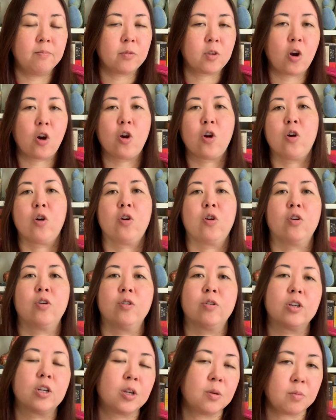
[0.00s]

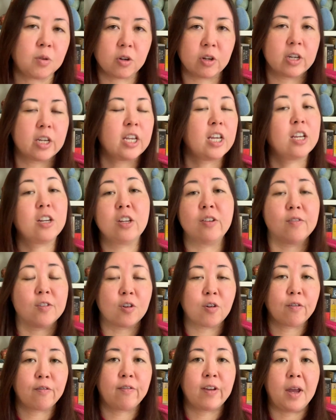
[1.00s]
her community and even
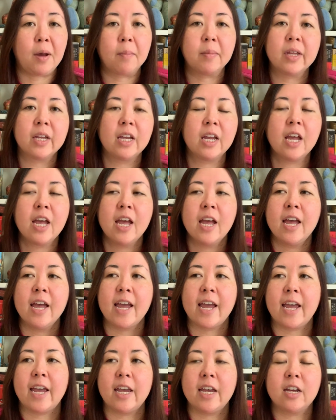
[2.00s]
her family.
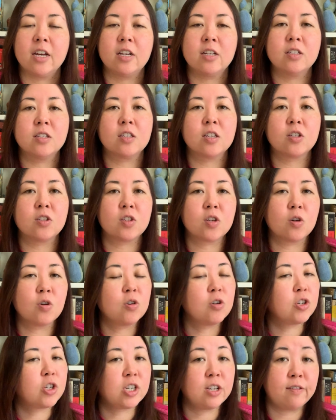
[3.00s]
And
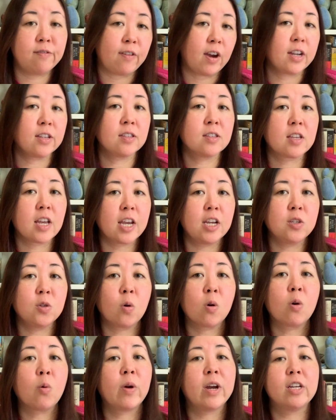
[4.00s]
so she finds a
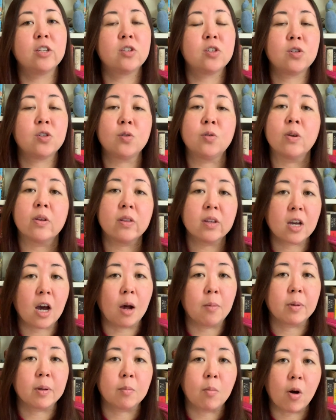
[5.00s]
doorway to the
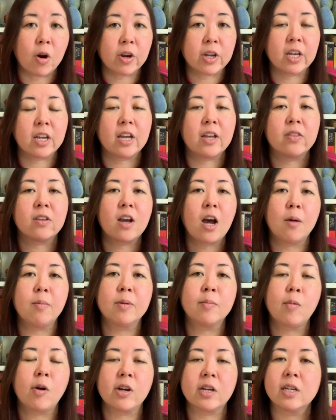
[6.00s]
Goblin Market. And the
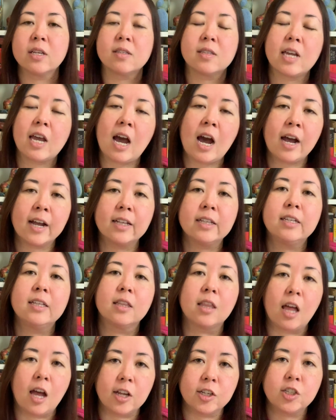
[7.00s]
Goblin Market is a highly
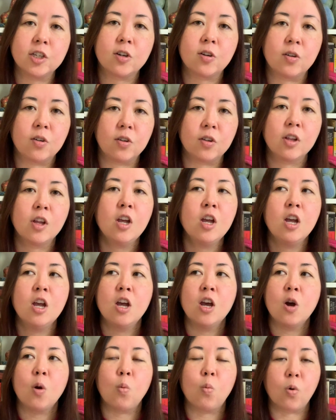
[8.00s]
logical
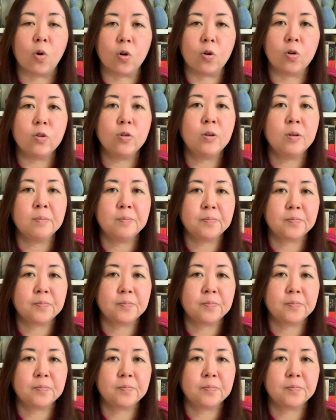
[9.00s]
world